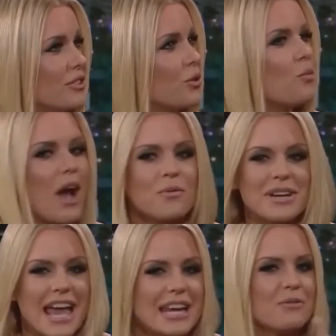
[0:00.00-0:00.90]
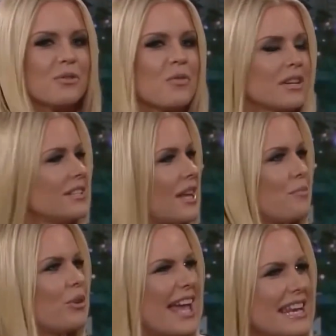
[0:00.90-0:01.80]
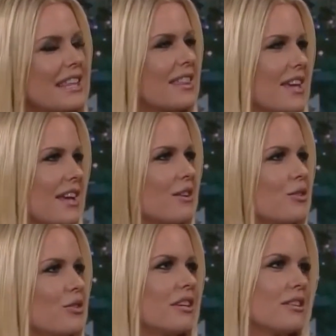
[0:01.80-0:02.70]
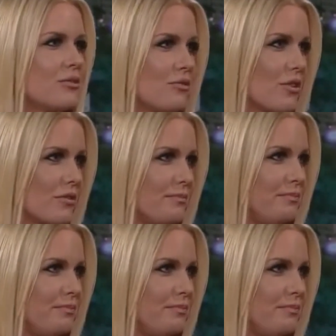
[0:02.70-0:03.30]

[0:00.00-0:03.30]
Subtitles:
So why would anyone want to staple anything, including their scrotum?